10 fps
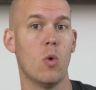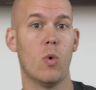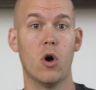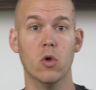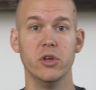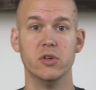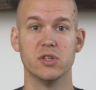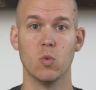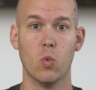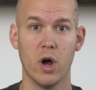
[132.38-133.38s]
while only
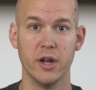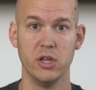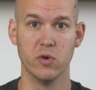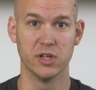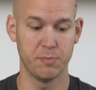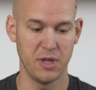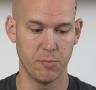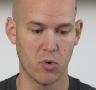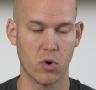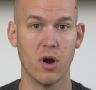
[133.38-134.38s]
using one
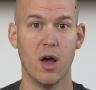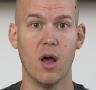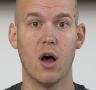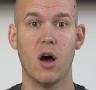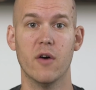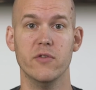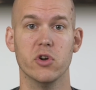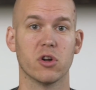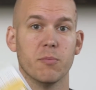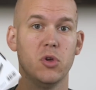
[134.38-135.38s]
USB port of
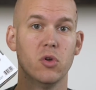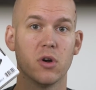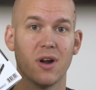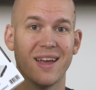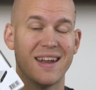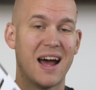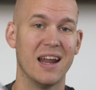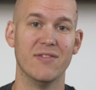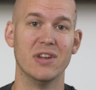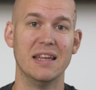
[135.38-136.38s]
your computer and
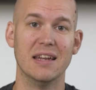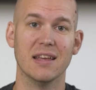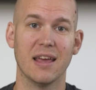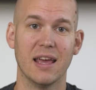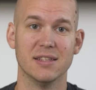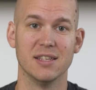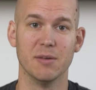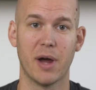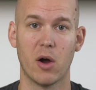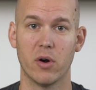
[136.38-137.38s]
not even needing
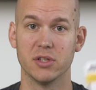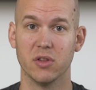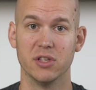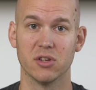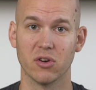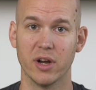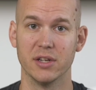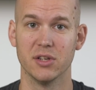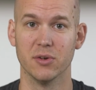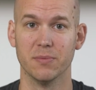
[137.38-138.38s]
AC power. So these are
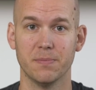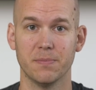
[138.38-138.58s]
great too.